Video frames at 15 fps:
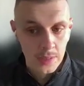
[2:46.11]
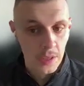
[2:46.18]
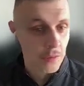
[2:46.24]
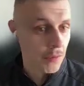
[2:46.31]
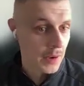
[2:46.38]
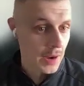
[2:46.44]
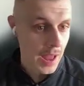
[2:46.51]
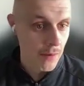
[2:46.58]

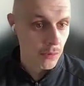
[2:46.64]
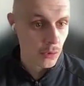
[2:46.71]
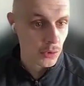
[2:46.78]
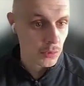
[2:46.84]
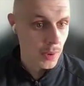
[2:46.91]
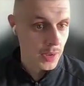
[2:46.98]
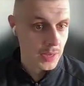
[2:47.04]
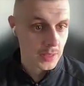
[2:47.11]
different
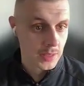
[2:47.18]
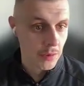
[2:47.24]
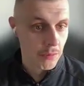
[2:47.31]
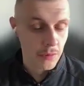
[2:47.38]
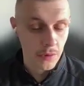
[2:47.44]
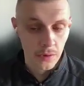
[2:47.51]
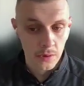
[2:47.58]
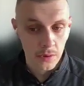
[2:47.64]
levels, played at
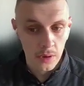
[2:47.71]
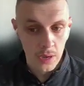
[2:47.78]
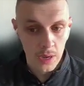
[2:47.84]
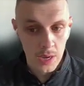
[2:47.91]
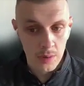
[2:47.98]
different